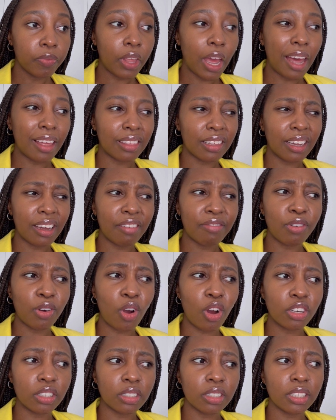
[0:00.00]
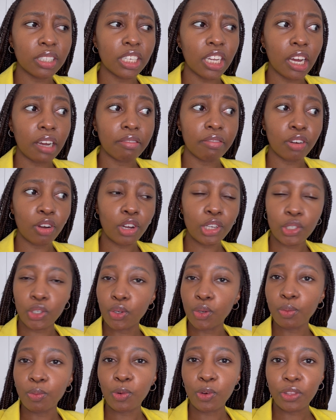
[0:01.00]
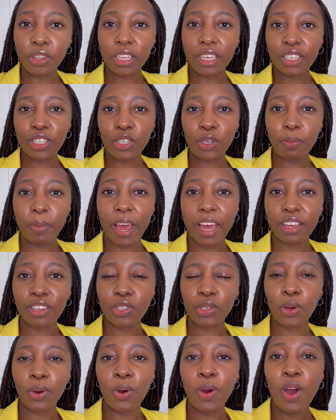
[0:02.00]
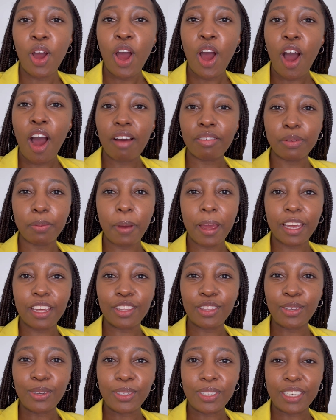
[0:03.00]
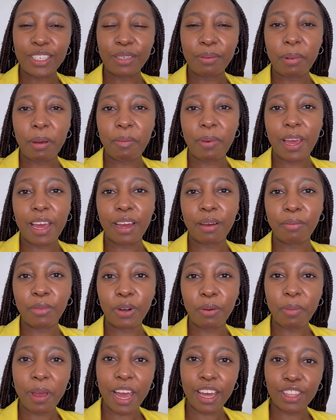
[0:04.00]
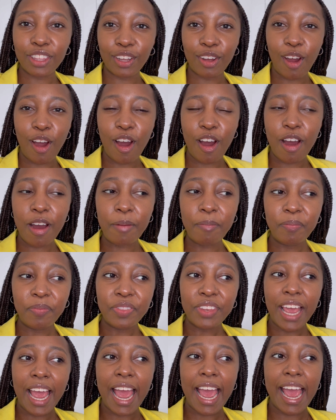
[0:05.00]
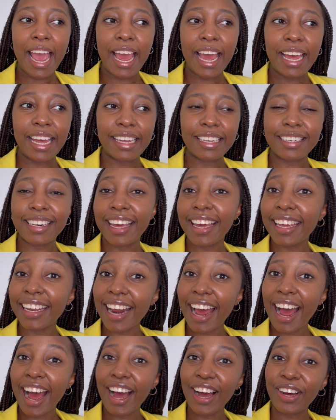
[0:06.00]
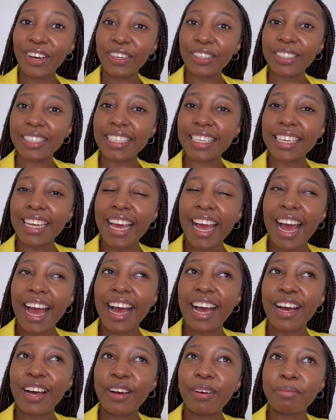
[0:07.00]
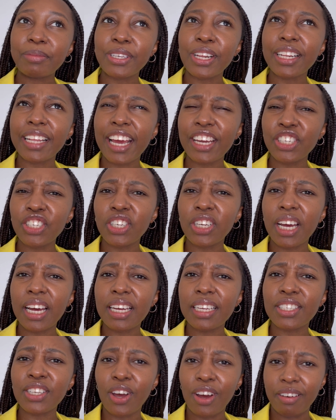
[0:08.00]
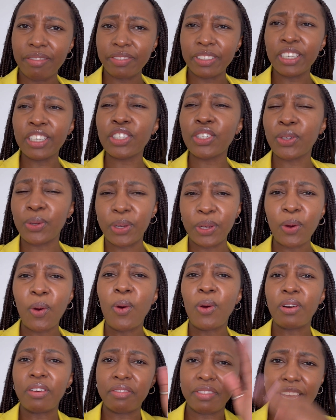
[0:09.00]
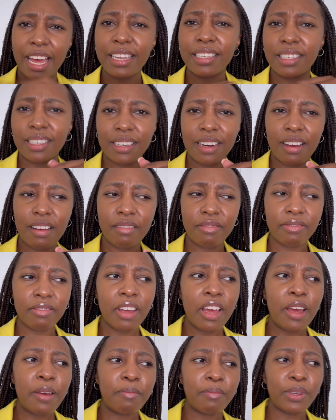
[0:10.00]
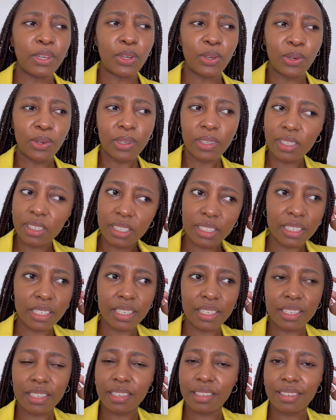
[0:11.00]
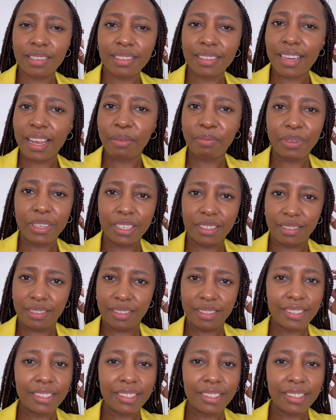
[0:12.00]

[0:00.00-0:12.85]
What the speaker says: I think I forgot, yeah, I forgot two more things to pack. So after packing those into my bag, I'm gonna pack the car and head out. So I'll catch you guys after doing all of that stuff because, I mean,